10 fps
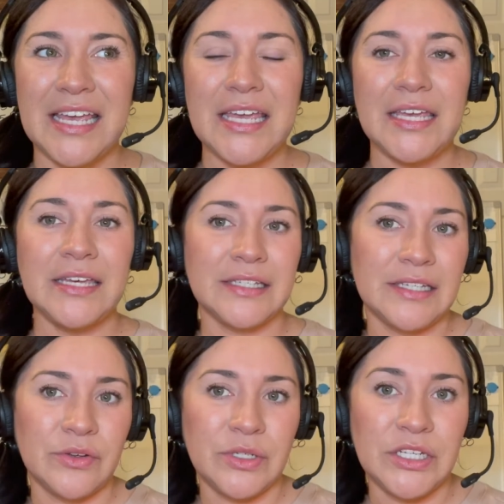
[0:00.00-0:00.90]

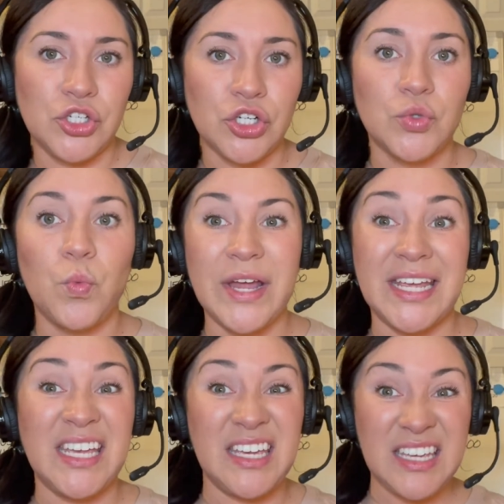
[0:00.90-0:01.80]
ESL teachers
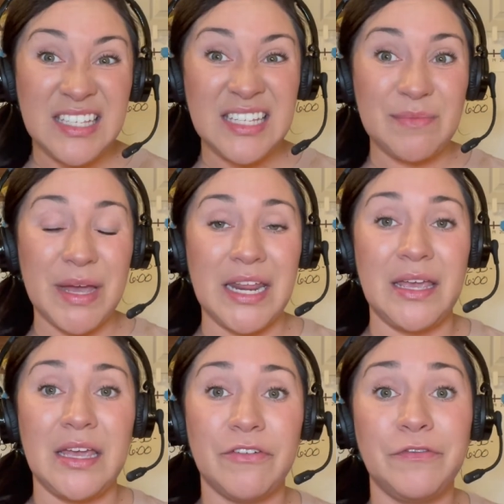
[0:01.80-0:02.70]
wanting easy
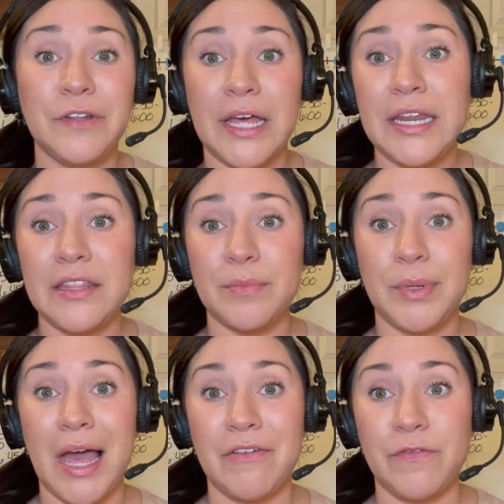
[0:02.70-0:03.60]
money, flooding the
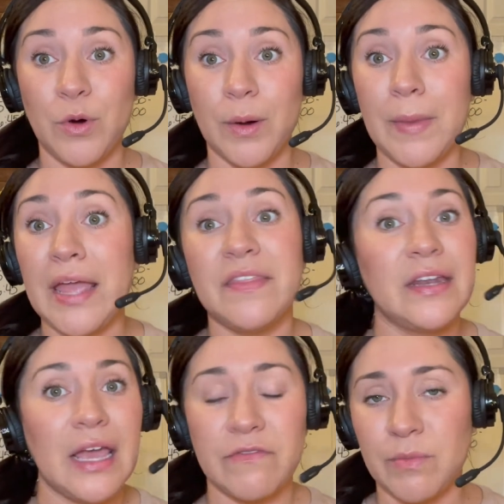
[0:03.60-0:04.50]
platform, and
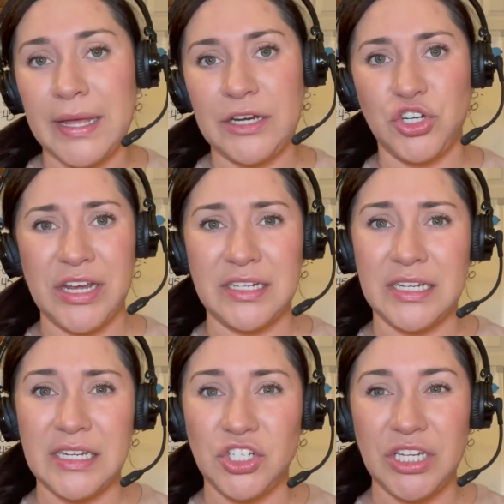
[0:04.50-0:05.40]
then everybody trying to
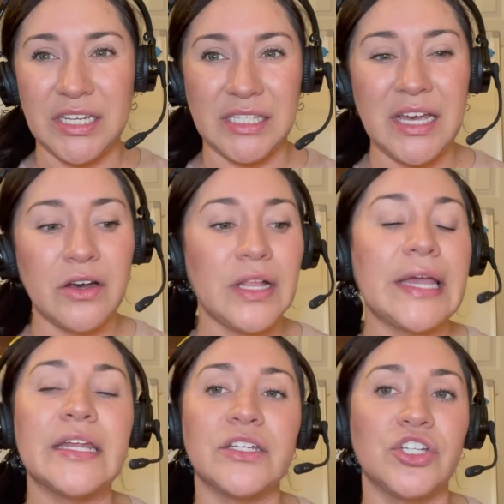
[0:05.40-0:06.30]
teach ESL
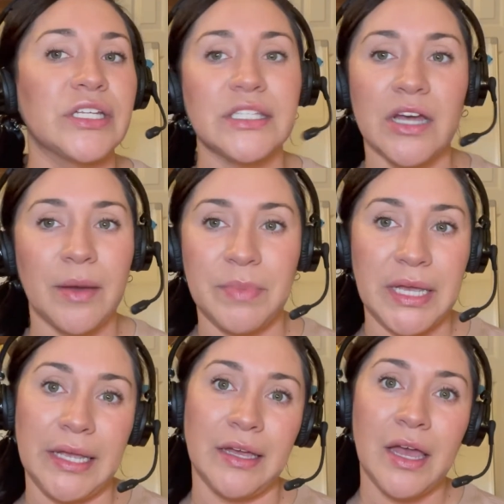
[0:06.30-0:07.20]
and it just not
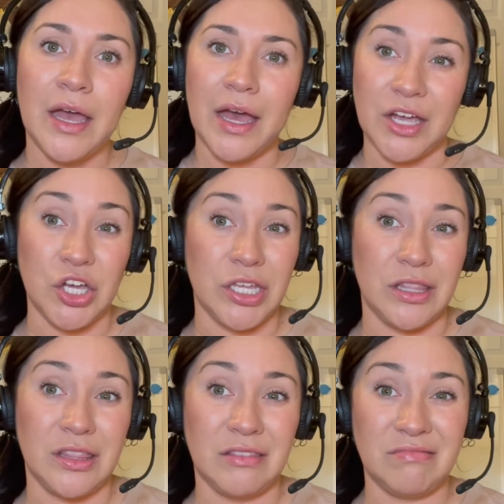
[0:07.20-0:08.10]
being a
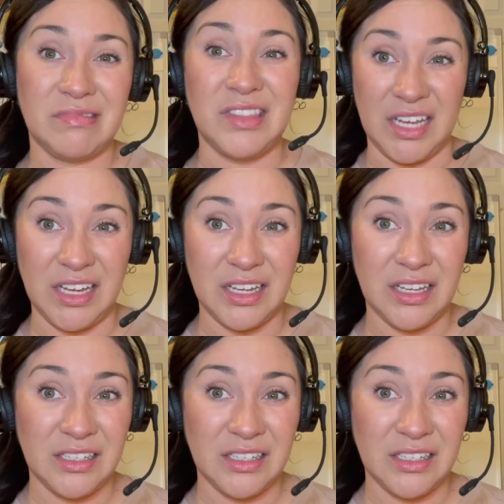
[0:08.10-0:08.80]
good thing.